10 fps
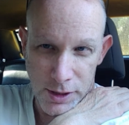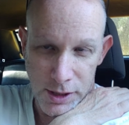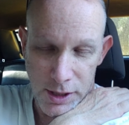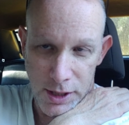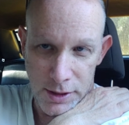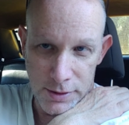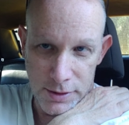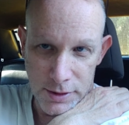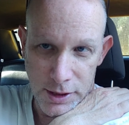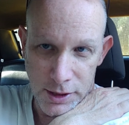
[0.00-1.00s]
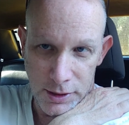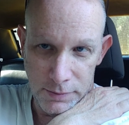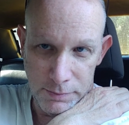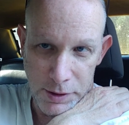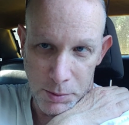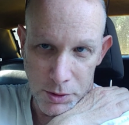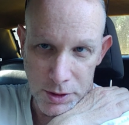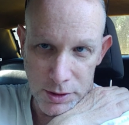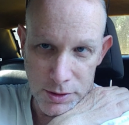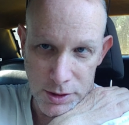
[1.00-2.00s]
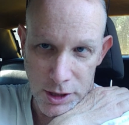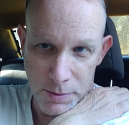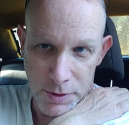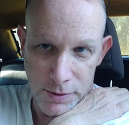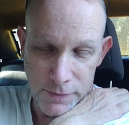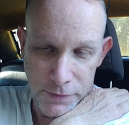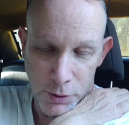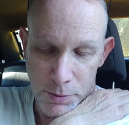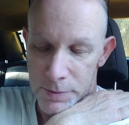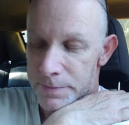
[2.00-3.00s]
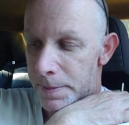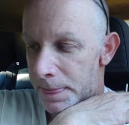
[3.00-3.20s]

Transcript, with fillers: uh, and getting people to, to come and film him.